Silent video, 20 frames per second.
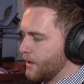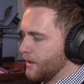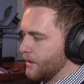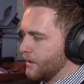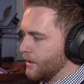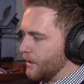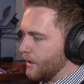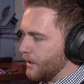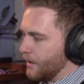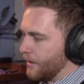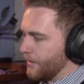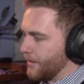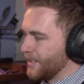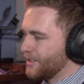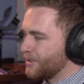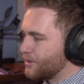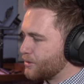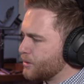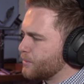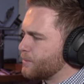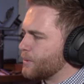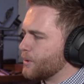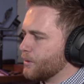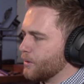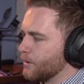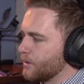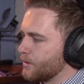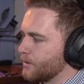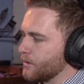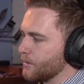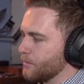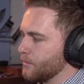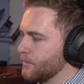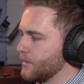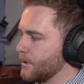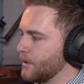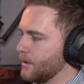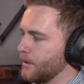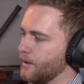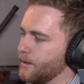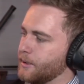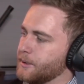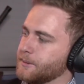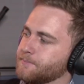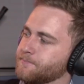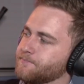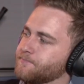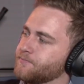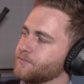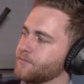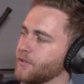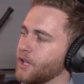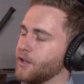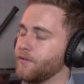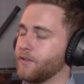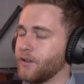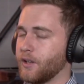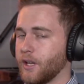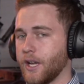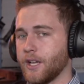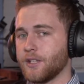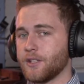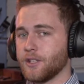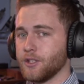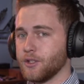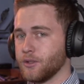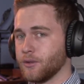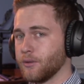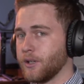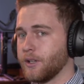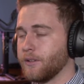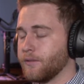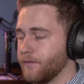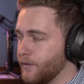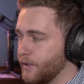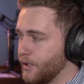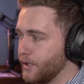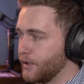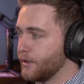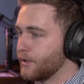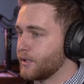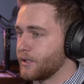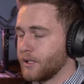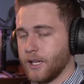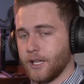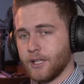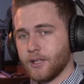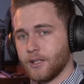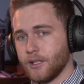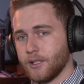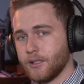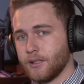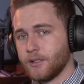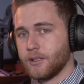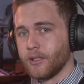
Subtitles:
that's super awesome. If you guys enjoyed videos like this,